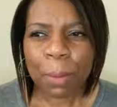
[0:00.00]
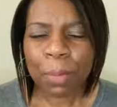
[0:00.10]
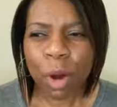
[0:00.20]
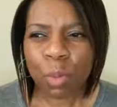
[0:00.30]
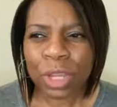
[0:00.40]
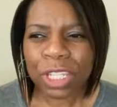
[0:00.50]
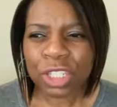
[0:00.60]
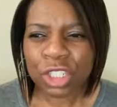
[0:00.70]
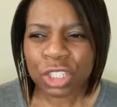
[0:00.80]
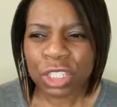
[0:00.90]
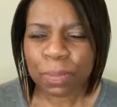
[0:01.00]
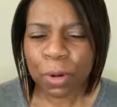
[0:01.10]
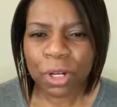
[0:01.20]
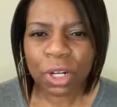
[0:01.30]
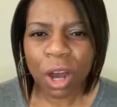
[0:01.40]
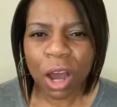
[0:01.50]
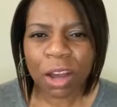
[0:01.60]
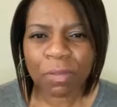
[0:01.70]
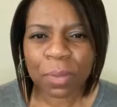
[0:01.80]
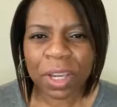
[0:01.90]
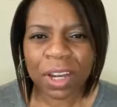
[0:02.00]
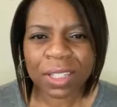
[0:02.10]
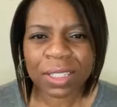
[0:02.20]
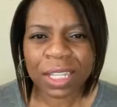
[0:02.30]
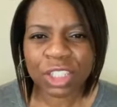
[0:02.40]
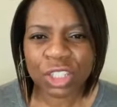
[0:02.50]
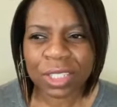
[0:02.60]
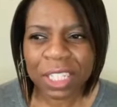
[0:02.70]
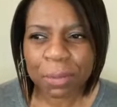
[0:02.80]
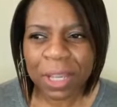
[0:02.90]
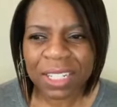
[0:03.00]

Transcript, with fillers: but we just put it off because it just seemed